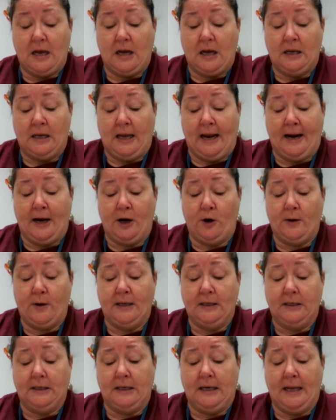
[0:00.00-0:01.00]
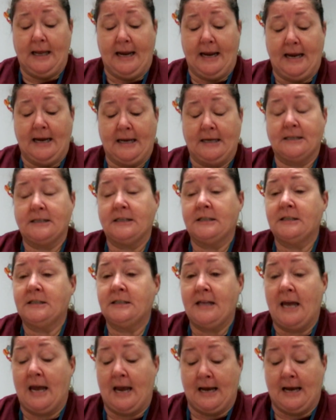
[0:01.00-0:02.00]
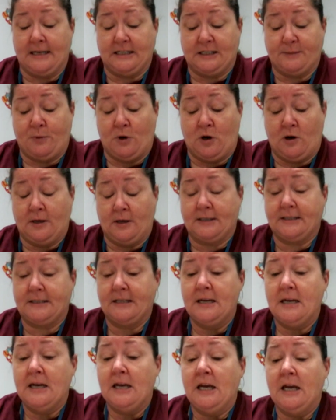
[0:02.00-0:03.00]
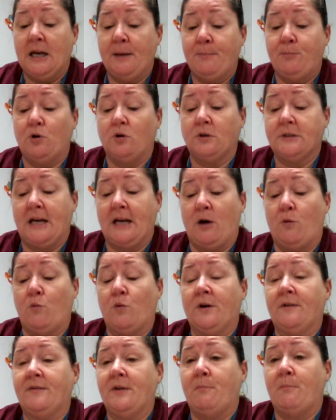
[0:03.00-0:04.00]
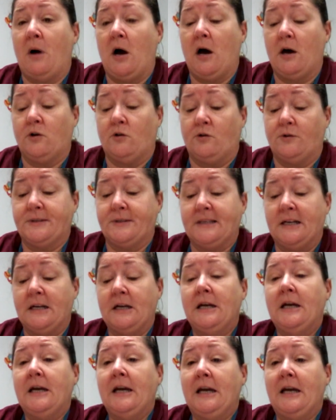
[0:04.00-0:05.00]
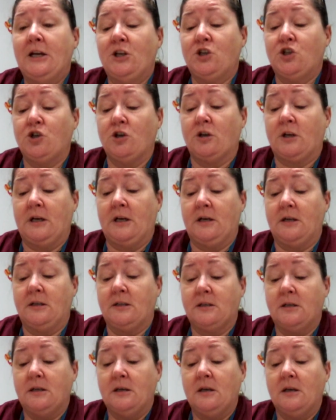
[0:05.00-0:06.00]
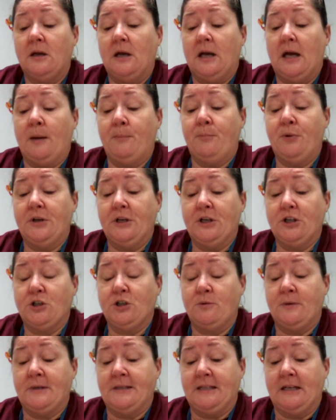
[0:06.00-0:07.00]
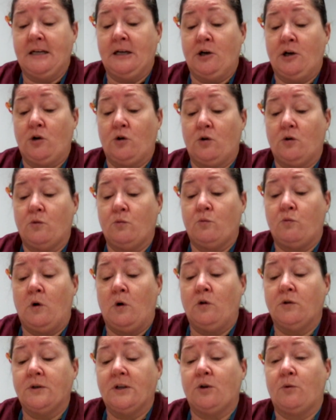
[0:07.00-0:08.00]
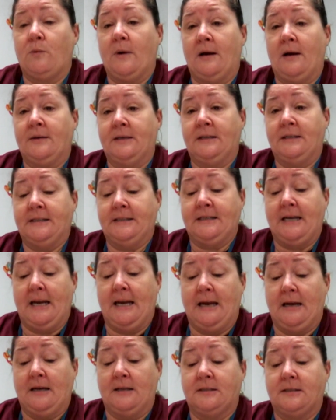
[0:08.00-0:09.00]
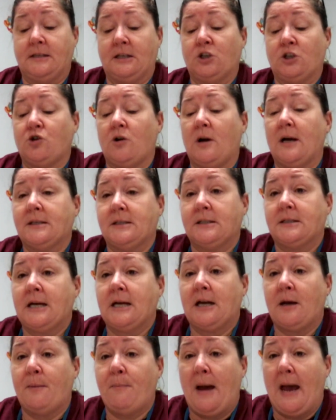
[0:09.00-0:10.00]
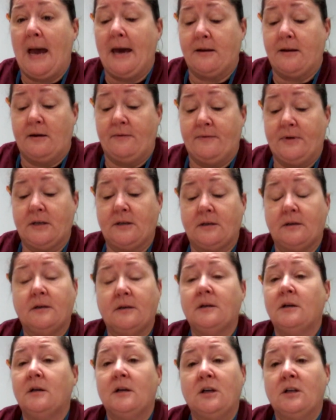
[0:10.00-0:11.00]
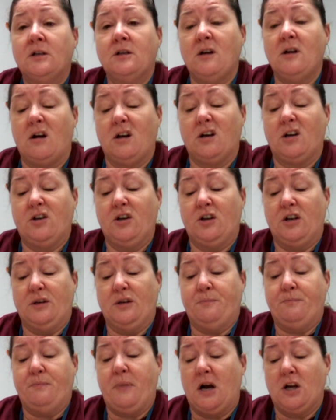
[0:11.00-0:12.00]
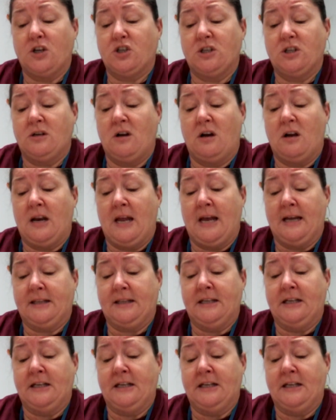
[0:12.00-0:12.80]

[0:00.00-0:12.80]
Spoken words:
a hairy little hand into the icebox and pulled out one of the bottles. He shook it and put it to his ear, rolled it around in his hands, and tried to take a bite of it. Not good. Pasha not like